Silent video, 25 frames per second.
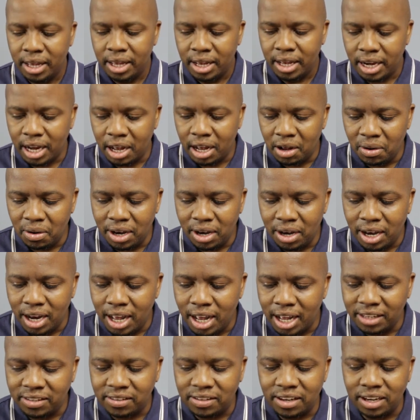Now
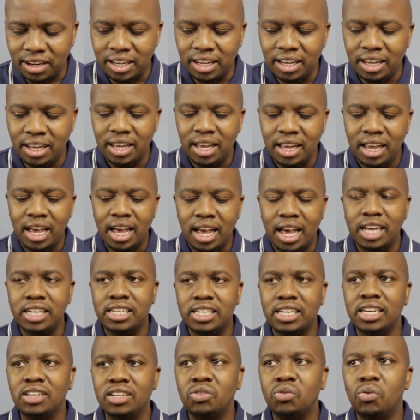lastly, I
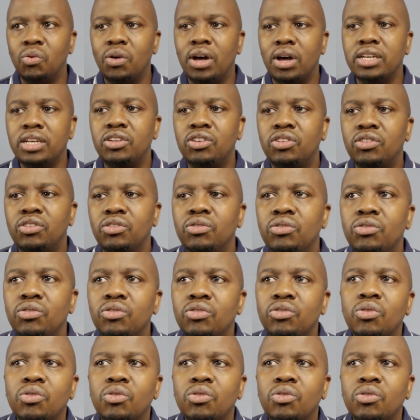just want you to